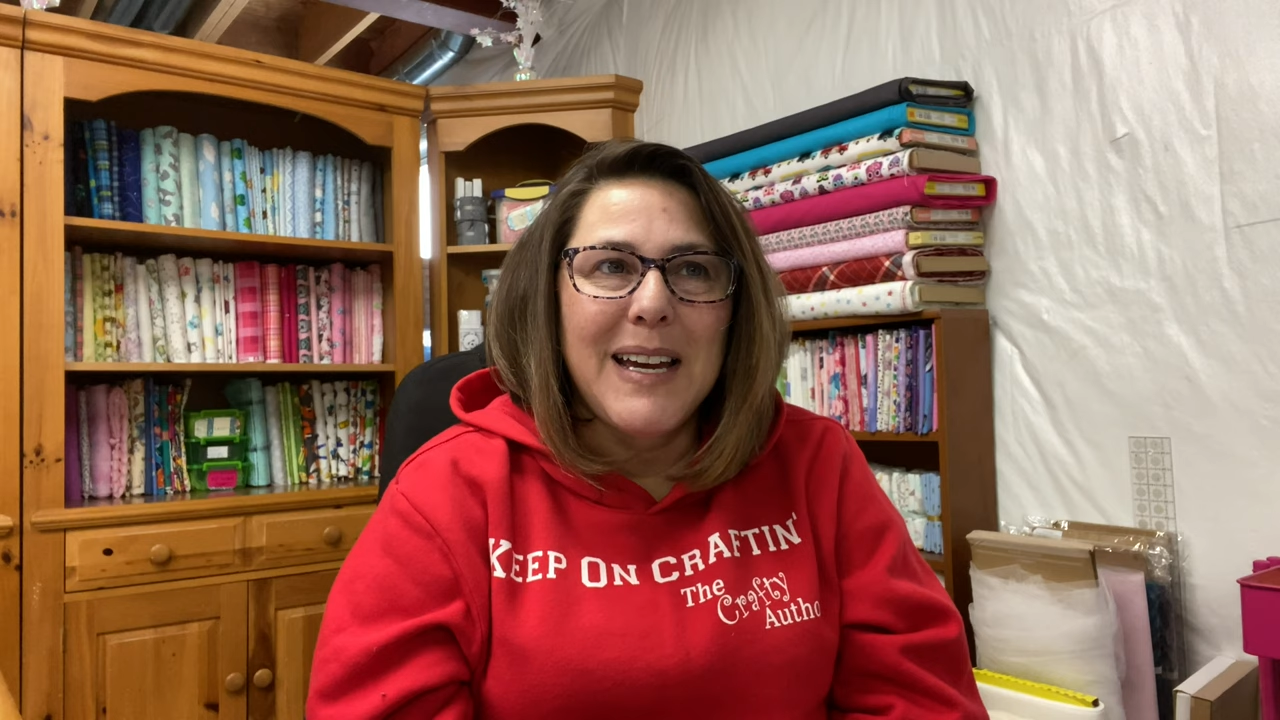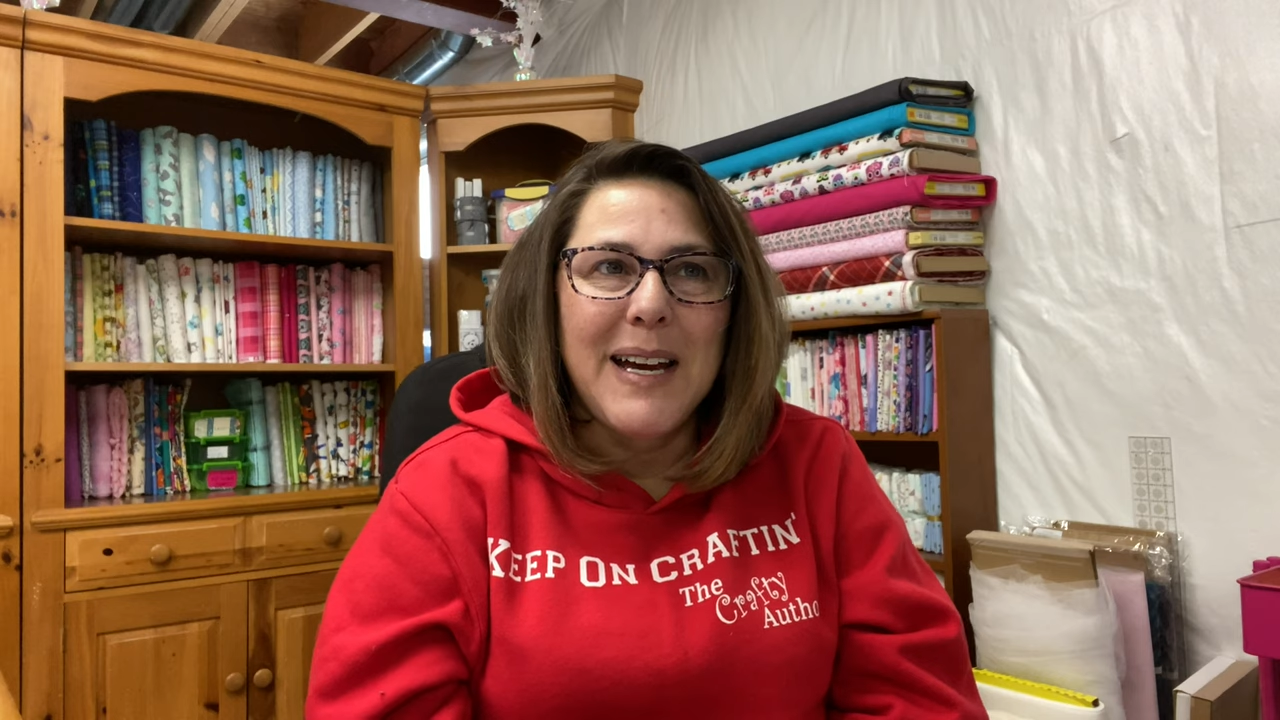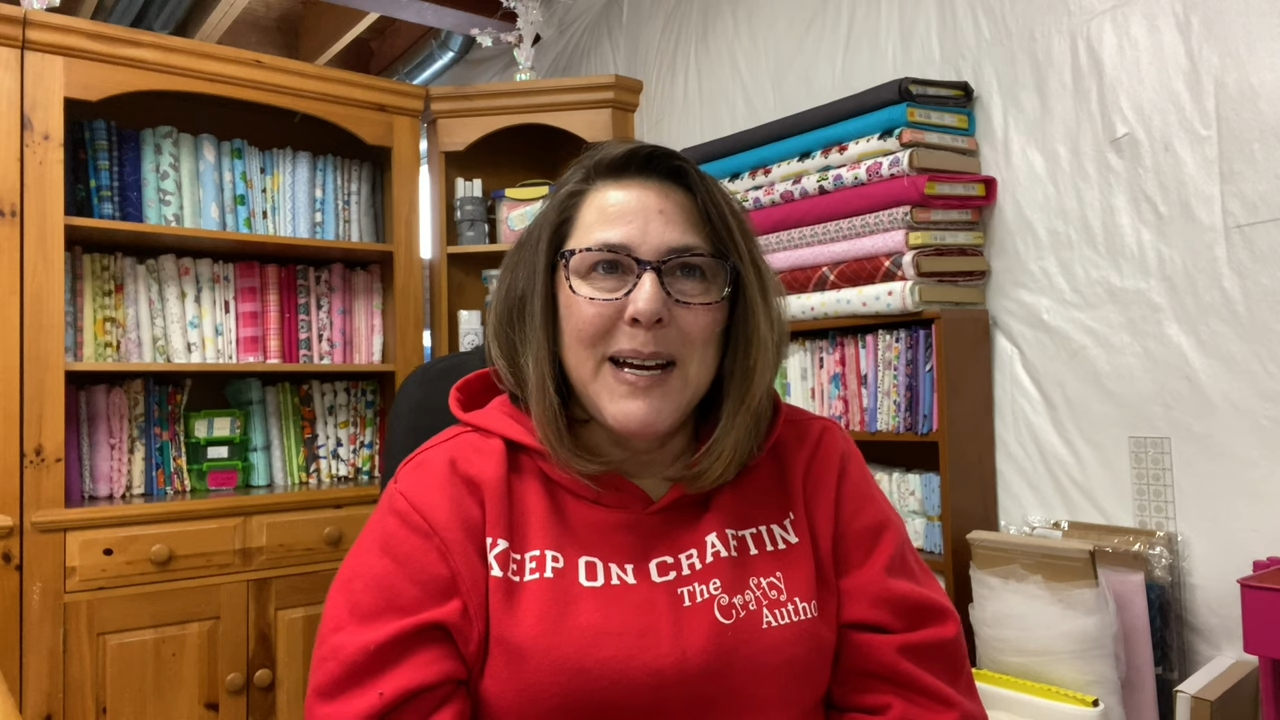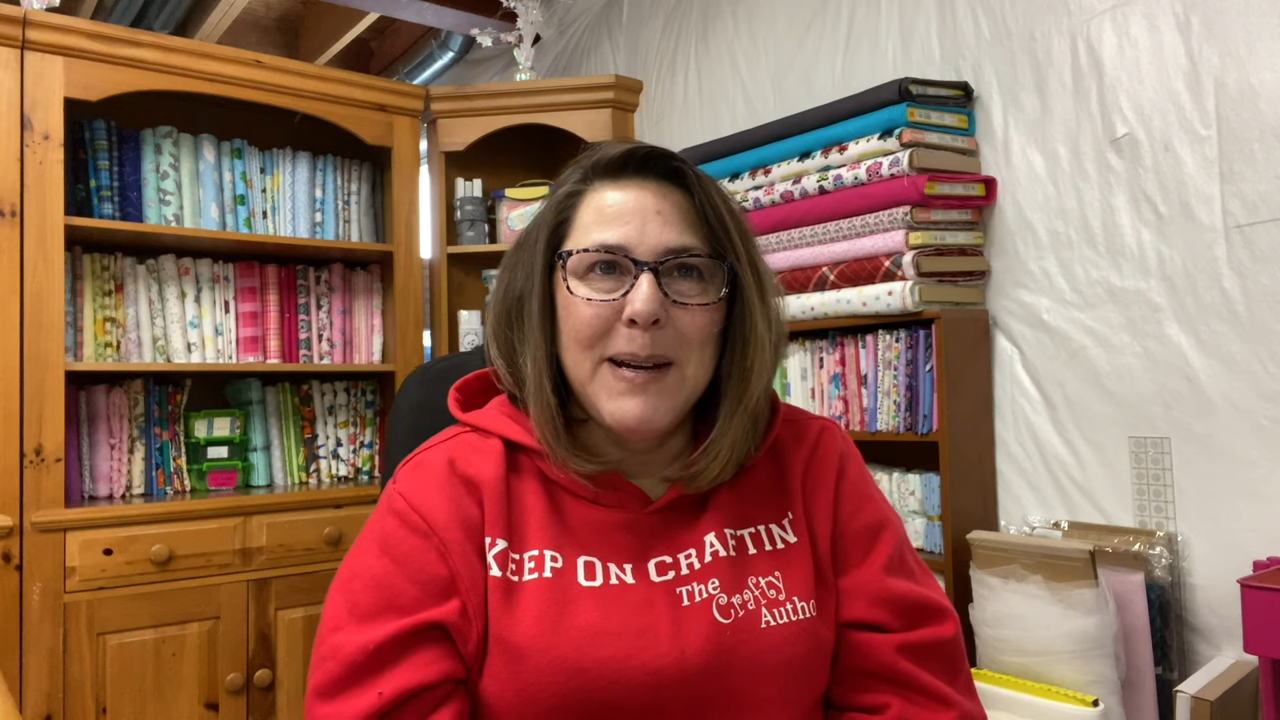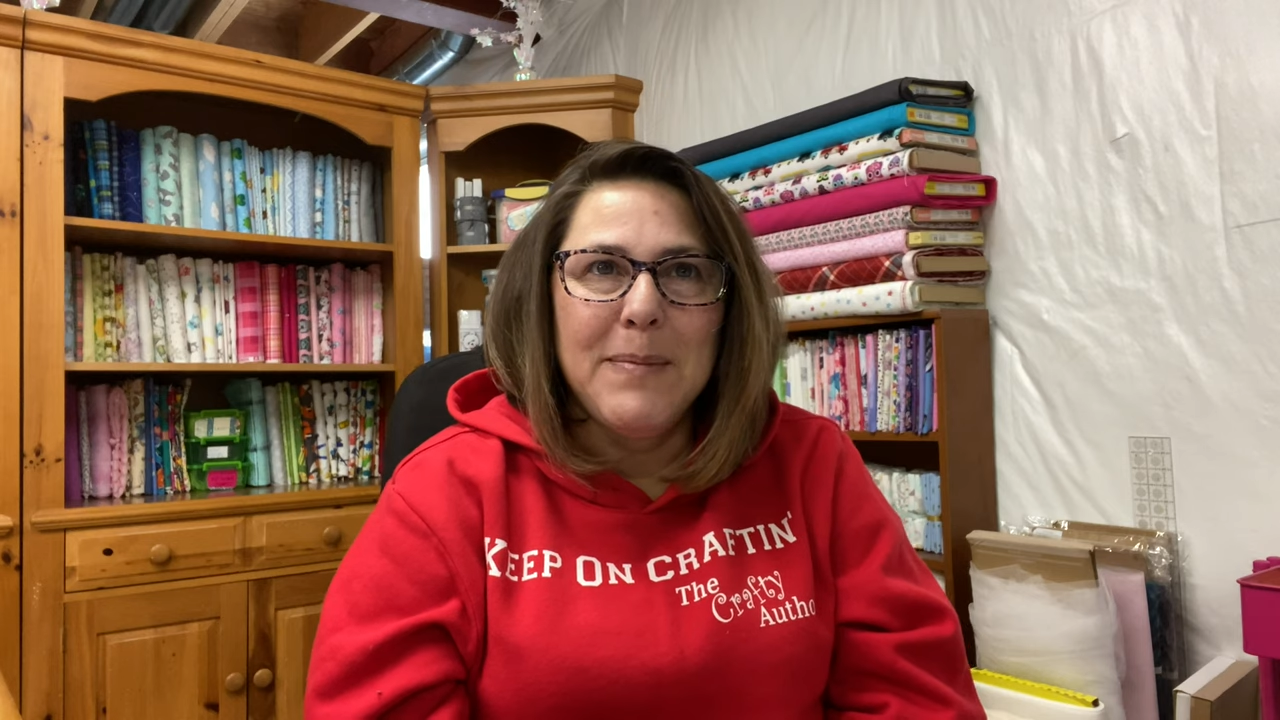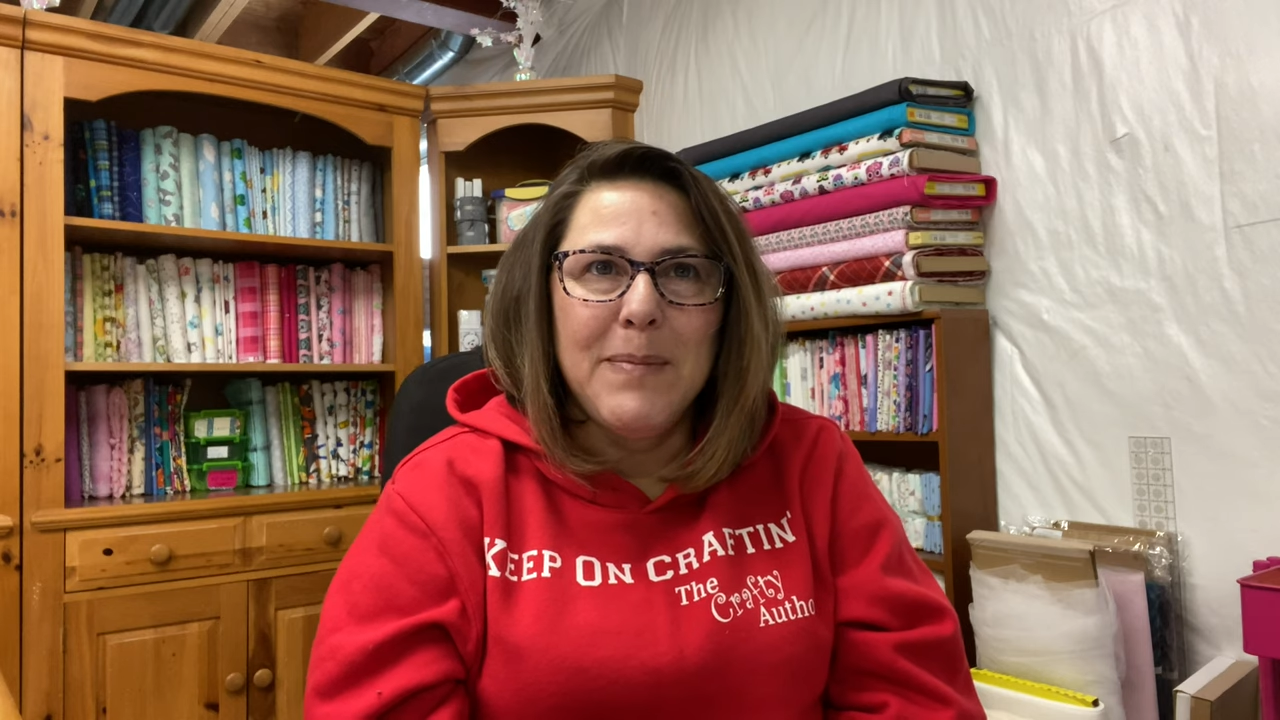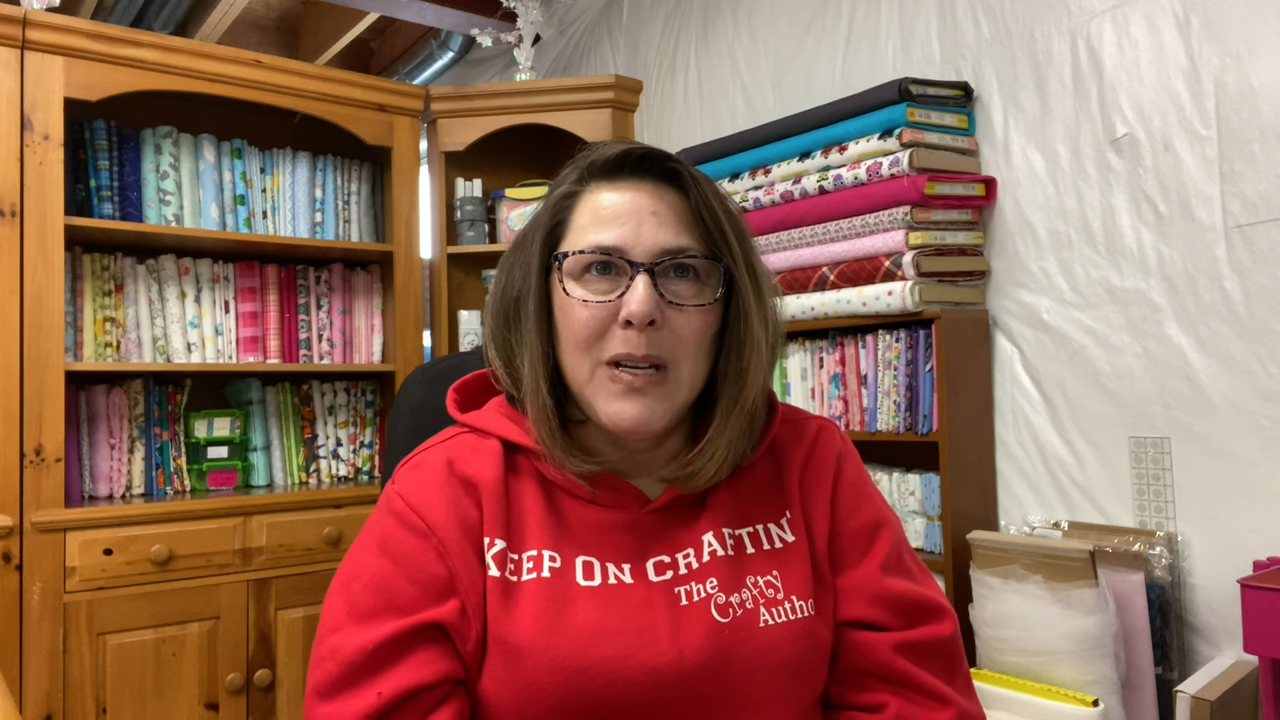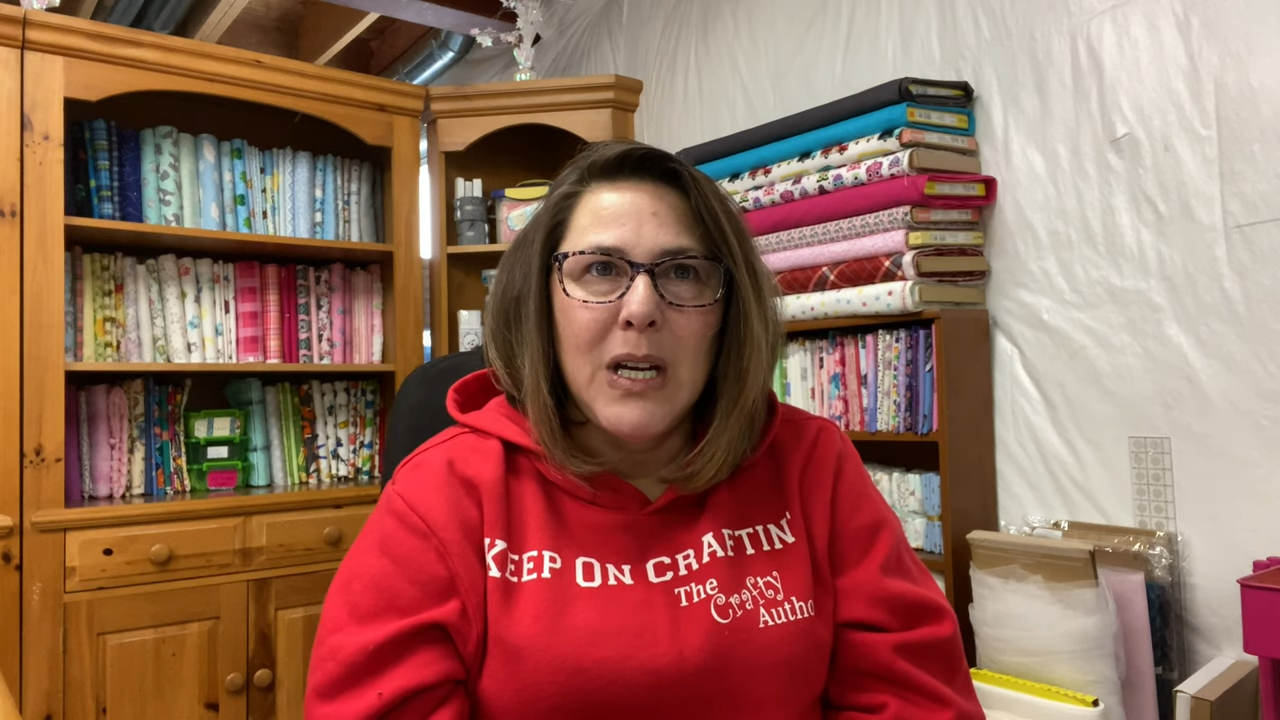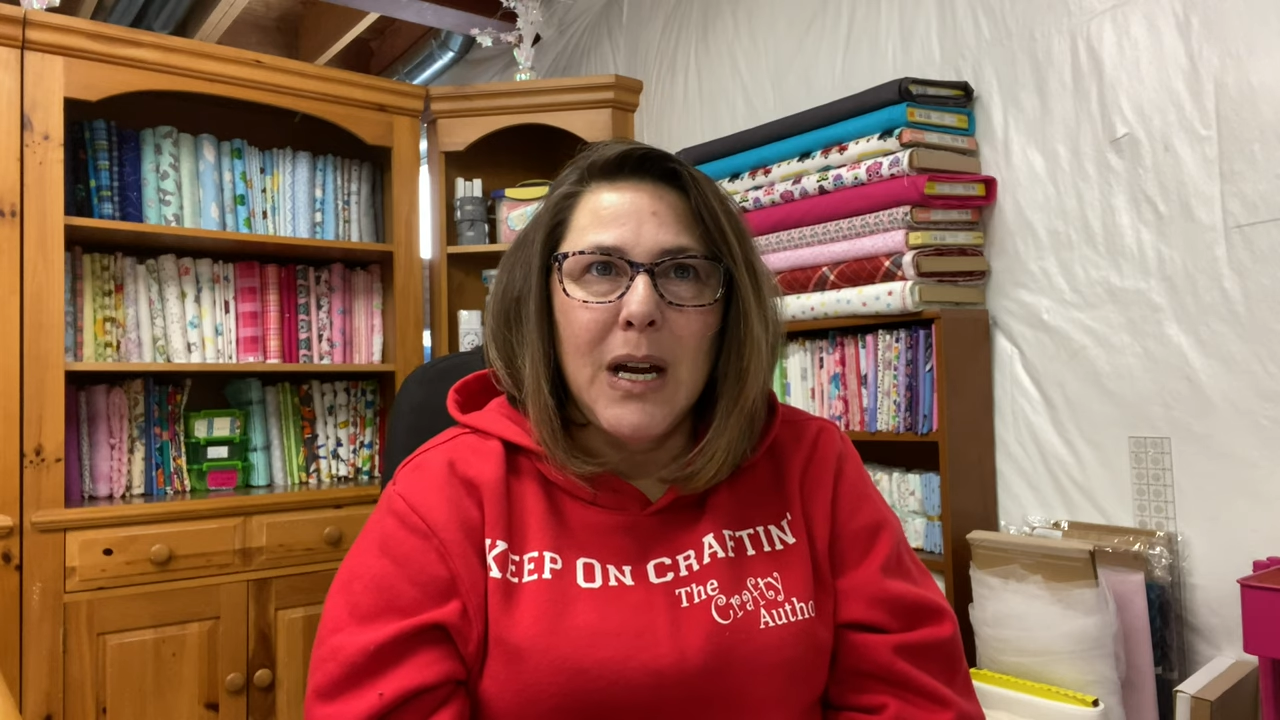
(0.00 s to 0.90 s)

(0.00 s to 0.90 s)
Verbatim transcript: um,